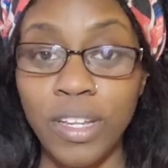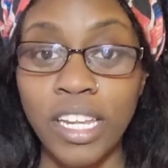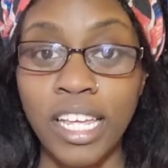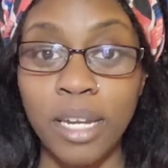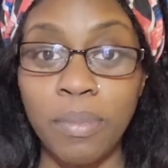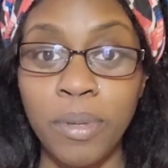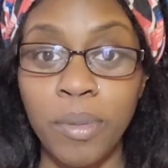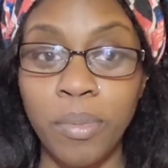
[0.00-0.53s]
So
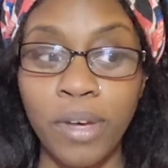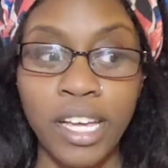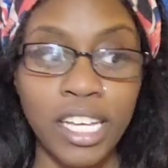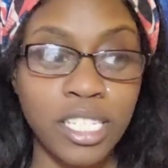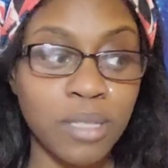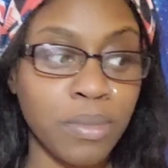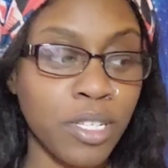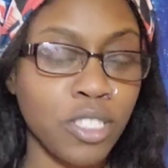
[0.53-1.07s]
a lot of
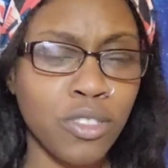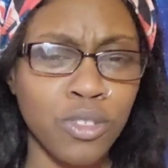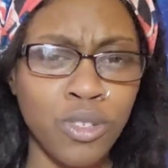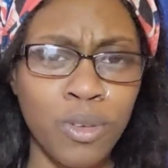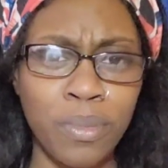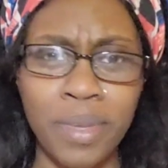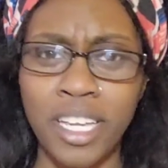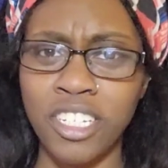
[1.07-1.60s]
people ask me,
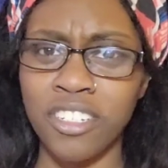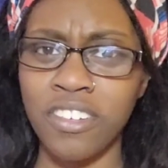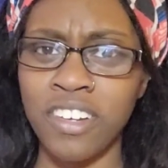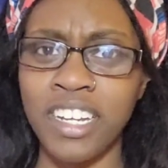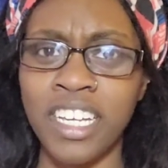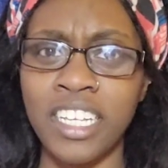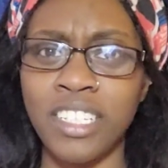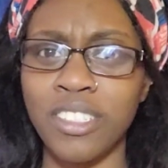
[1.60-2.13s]
do you
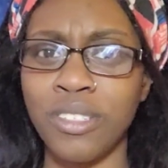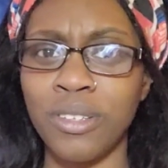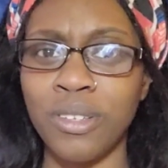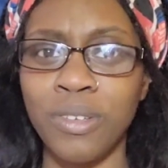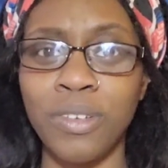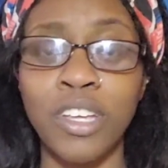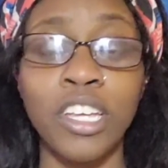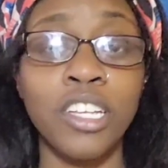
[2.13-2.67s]
measure it?
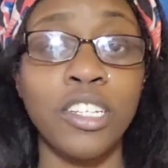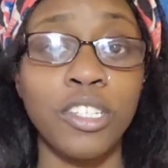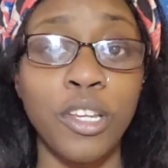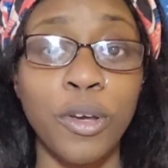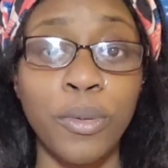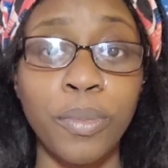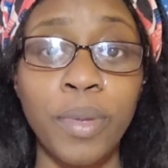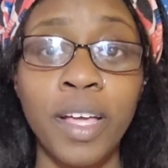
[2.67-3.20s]
Do you?
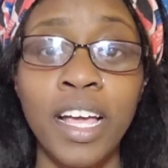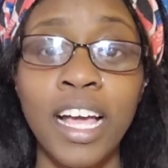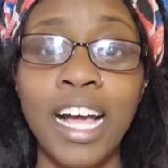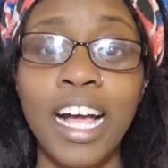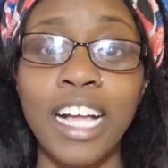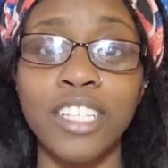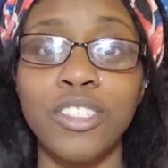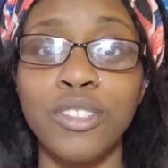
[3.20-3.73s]
Nope.
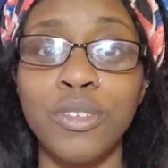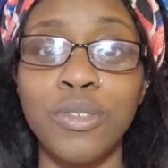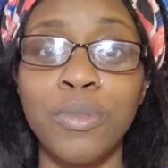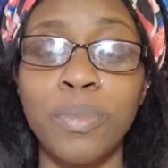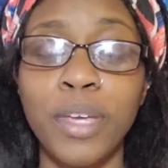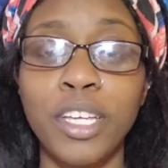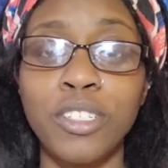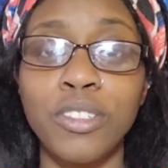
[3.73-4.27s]
I
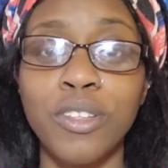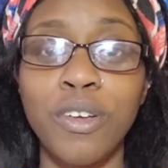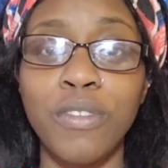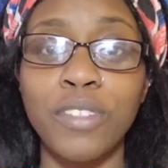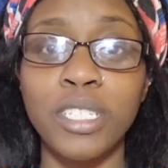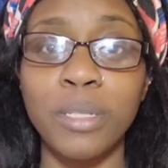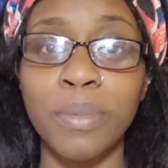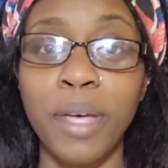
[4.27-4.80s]
do
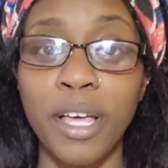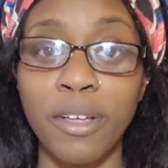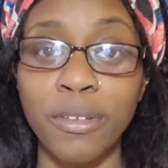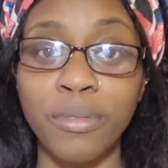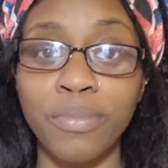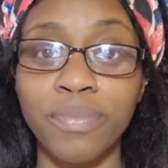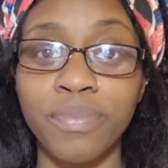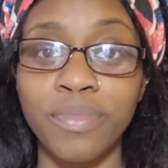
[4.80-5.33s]
based off
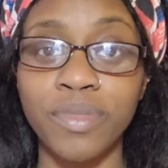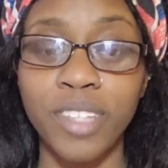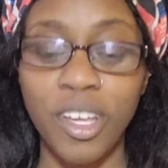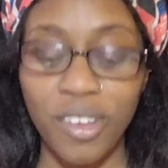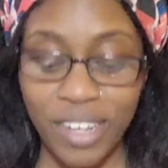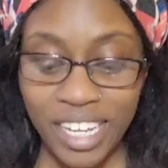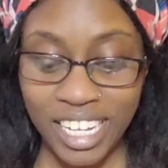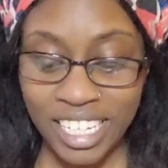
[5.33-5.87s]
smell.
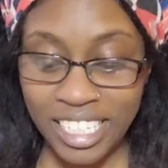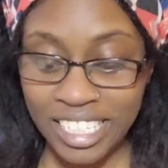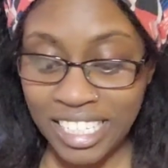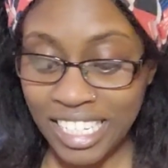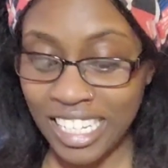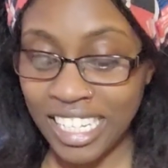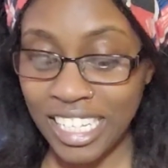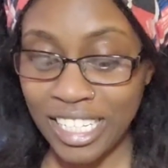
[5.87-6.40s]
Okay.
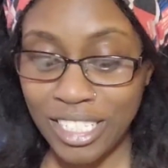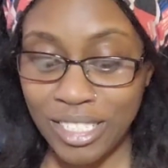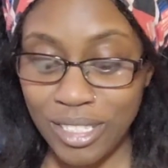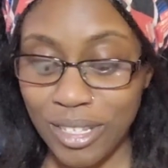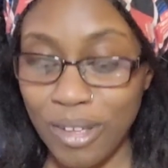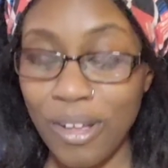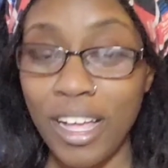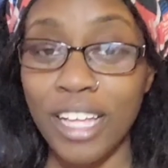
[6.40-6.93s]

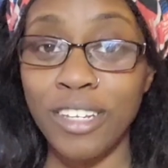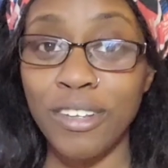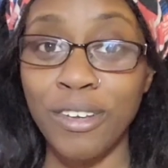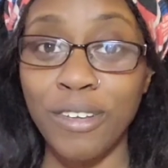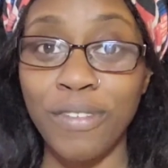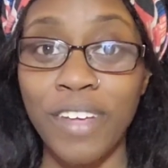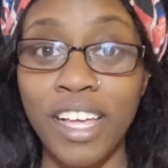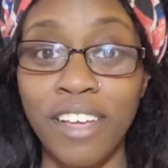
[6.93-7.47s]
So I
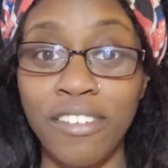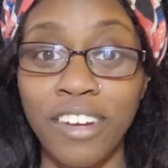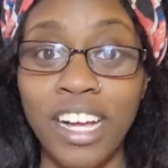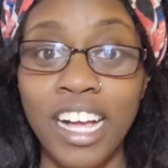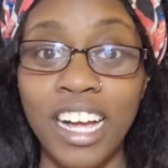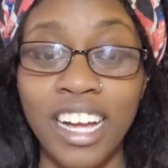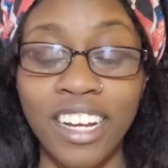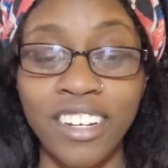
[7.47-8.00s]
know if I
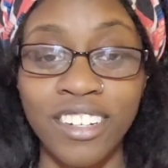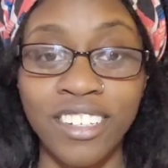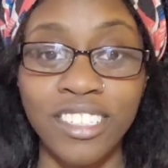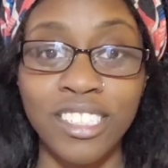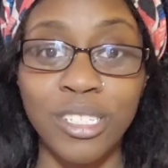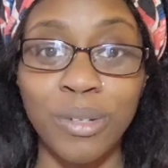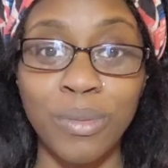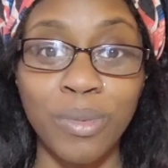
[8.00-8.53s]
ever
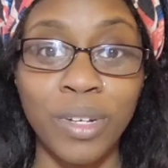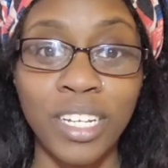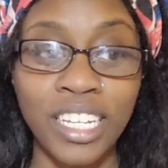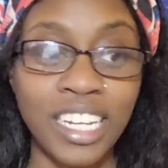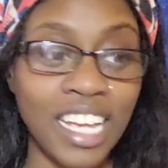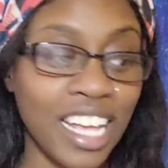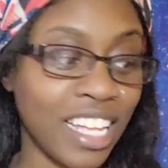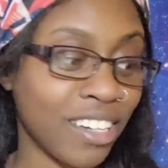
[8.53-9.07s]
hired
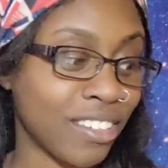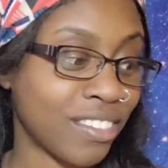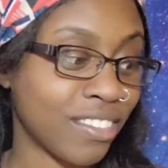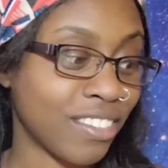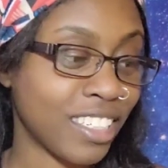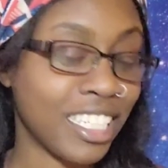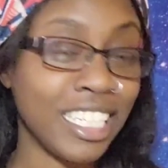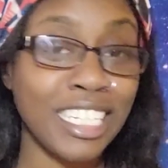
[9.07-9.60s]
someone, I
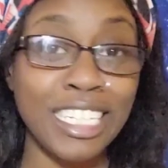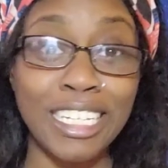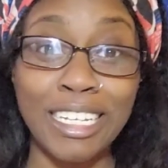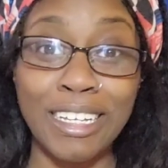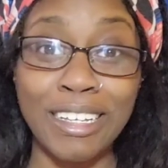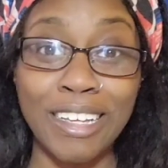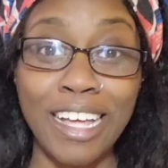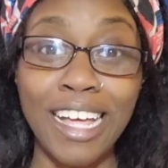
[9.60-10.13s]
don't really
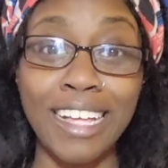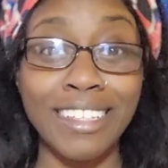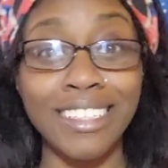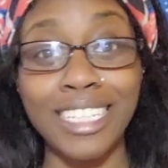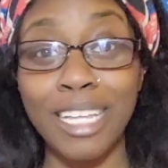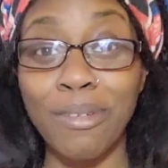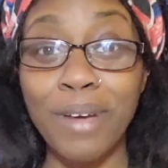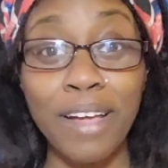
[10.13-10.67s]
know.
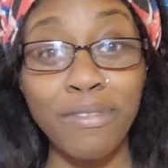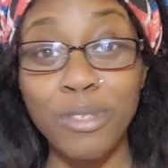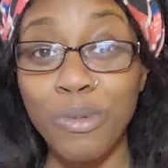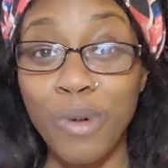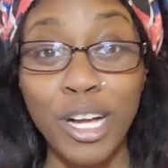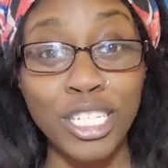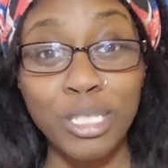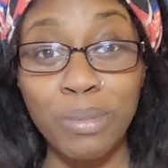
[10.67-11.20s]
I, they would
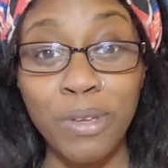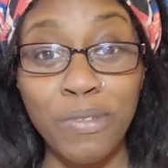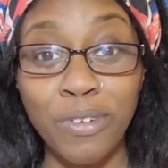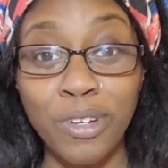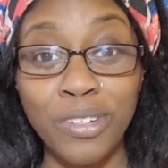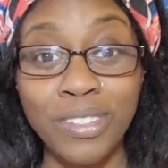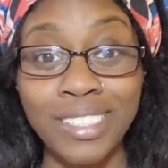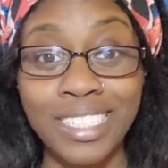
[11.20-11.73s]
have to watch
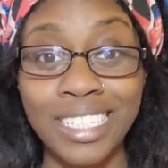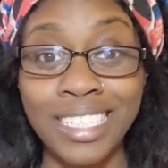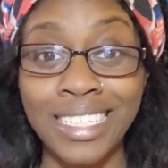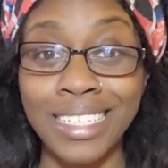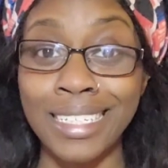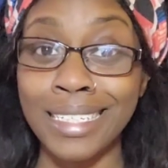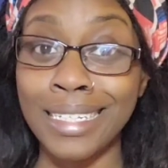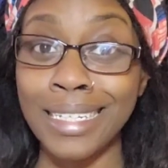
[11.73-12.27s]
me first
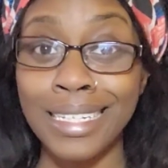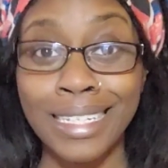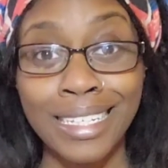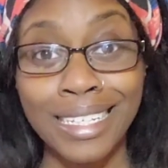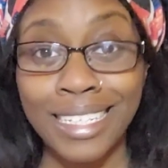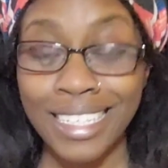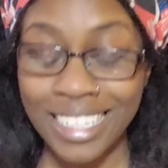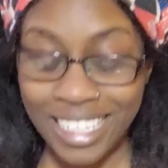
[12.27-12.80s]
and
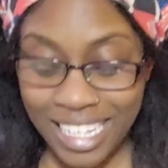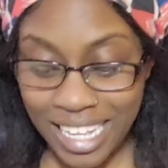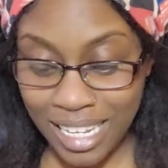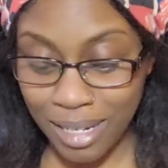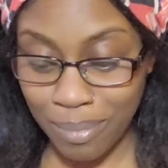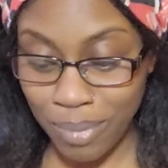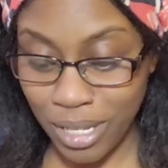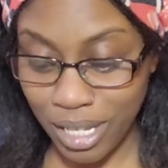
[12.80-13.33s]
then
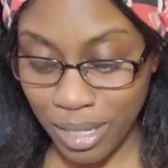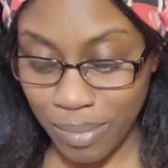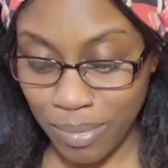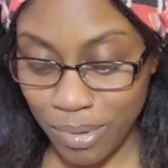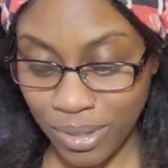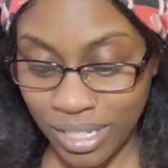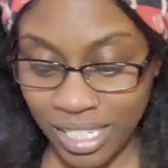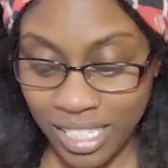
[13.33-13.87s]
kind of
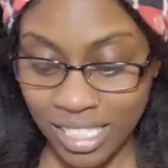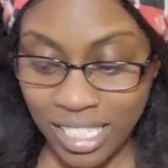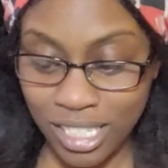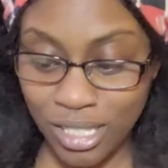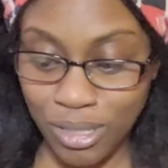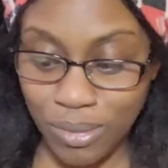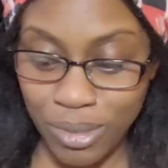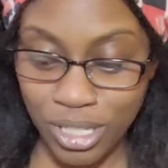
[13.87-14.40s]
pick up on
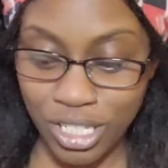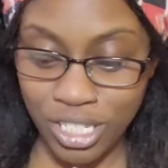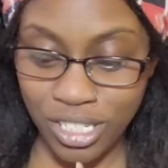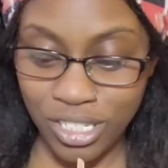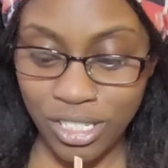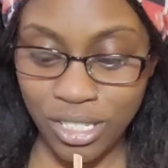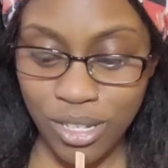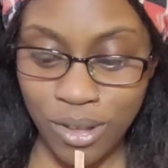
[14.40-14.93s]
this
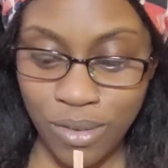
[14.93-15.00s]
intuition.